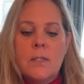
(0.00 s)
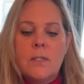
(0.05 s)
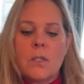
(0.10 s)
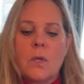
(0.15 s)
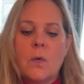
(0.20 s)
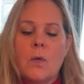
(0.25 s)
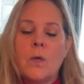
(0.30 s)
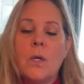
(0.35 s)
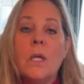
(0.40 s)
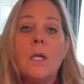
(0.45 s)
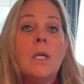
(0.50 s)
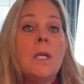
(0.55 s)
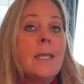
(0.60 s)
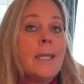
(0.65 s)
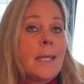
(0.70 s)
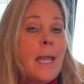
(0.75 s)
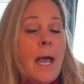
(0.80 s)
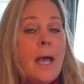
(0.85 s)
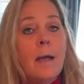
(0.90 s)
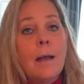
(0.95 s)
So,
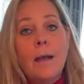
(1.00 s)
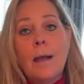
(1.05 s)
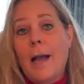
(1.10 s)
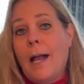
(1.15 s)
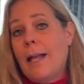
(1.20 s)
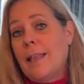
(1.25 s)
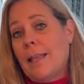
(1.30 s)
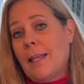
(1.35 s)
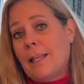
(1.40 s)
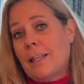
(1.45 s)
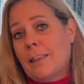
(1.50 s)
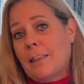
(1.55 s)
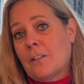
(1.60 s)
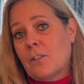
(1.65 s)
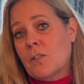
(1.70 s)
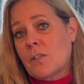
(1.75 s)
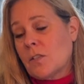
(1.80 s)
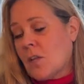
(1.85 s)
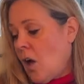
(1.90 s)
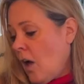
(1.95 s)
yeah, I like
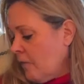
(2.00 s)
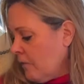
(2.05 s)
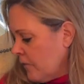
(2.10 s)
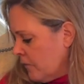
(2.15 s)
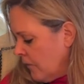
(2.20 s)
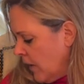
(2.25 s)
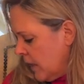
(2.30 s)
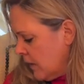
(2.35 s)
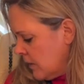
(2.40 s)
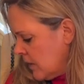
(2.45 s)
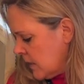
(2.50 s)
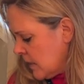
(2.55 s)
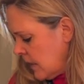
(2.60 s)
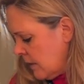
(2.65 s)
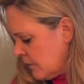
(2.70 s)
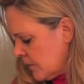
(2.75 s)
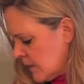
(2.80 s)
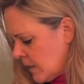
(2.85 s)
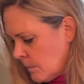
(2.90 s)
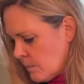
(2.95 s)
little soft, fun
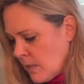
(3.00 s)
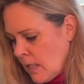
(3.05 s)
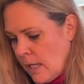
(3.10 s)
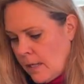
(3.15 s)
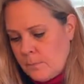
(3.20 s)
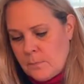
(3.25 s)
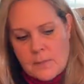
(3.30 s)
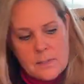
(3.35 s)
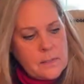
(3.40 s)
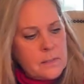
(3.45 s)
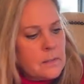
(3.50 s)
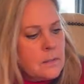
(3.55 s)
stuff sometimes.